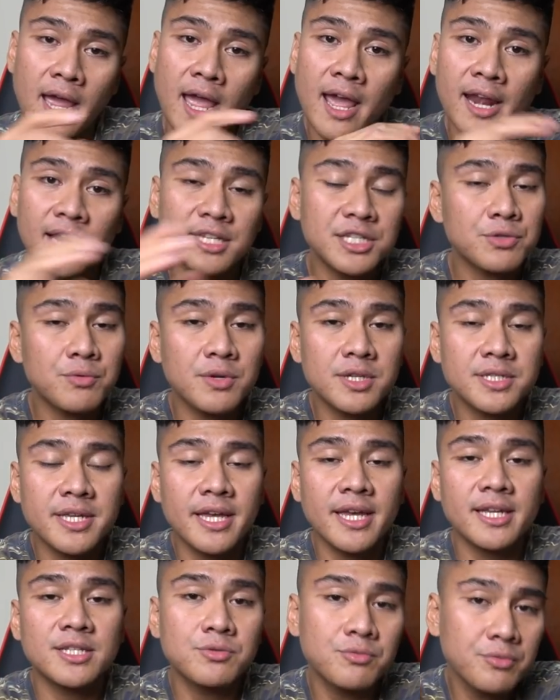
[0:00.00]
And I just want to
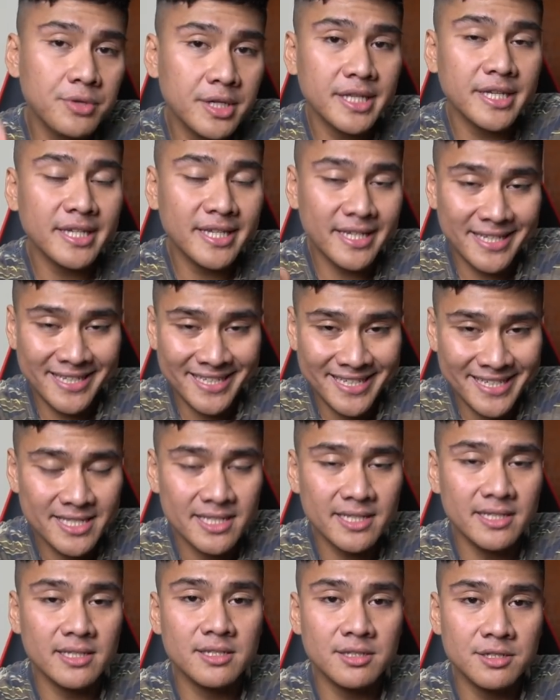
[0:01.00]
say it's really
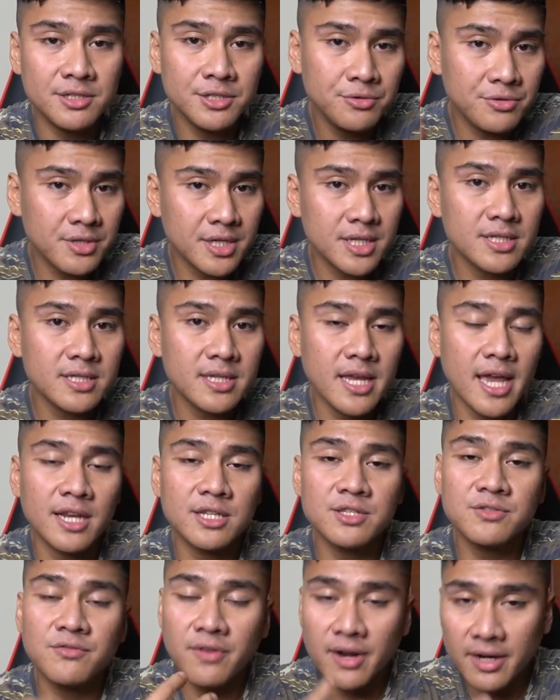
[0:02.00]
easy to do this, and
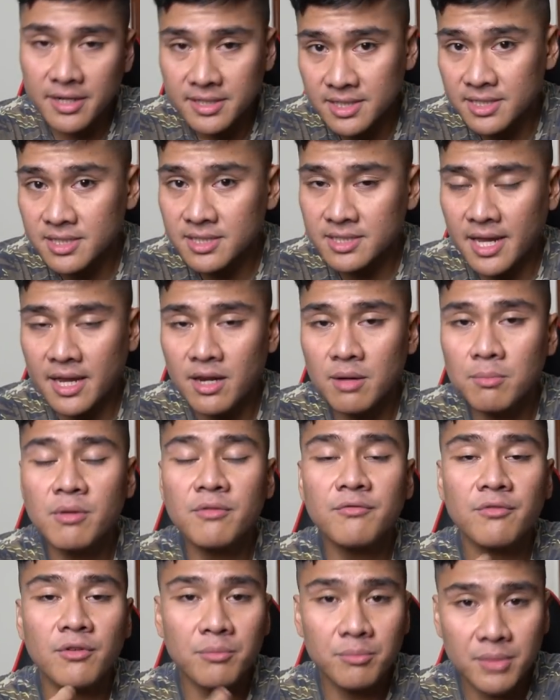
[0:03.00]
it's very
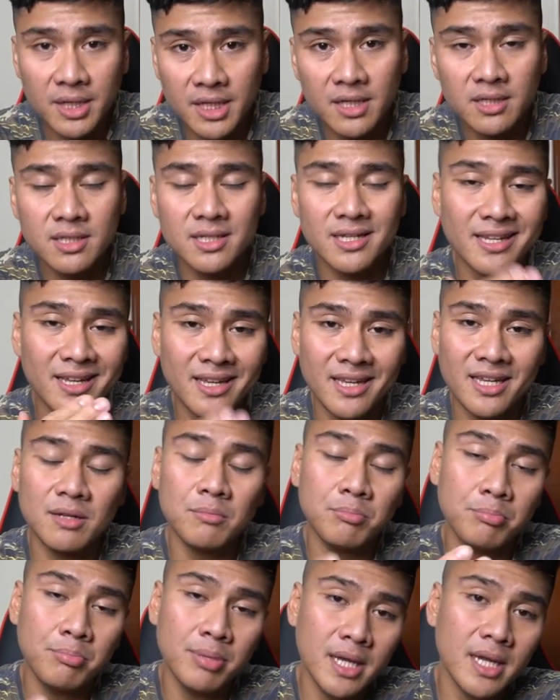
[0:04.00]
sustainable for me to eat
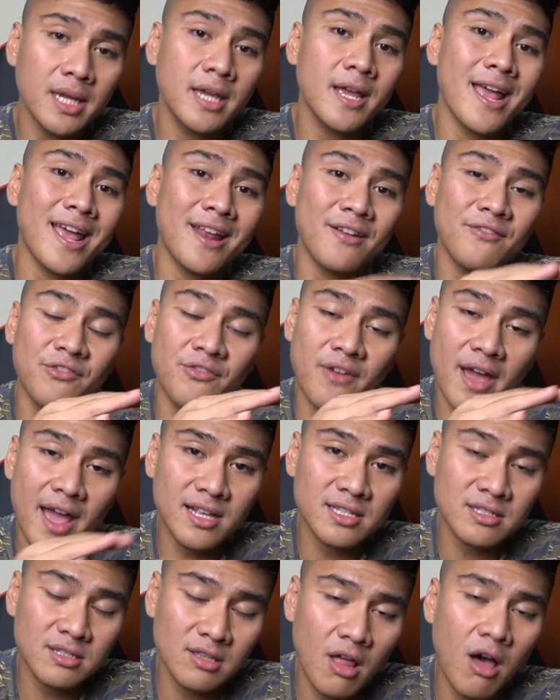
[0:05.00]
big and
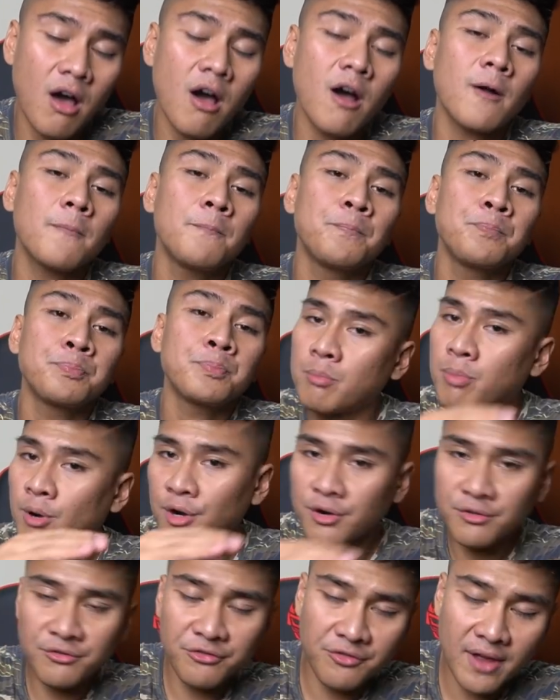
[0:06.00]
fast long,
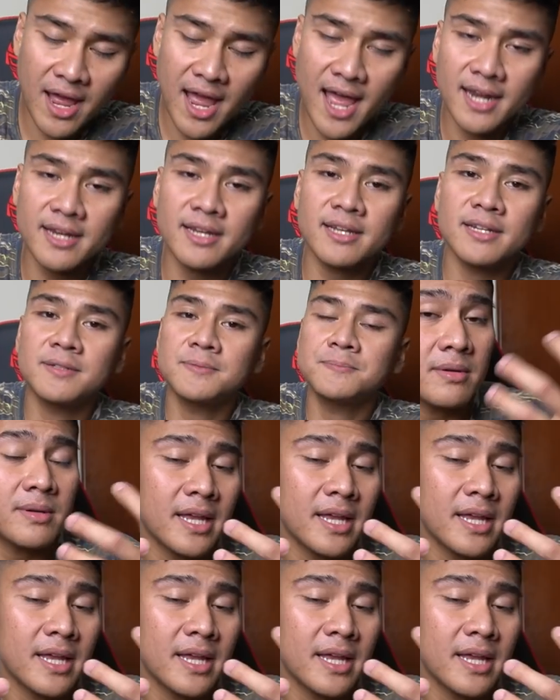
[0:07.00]
burn fat.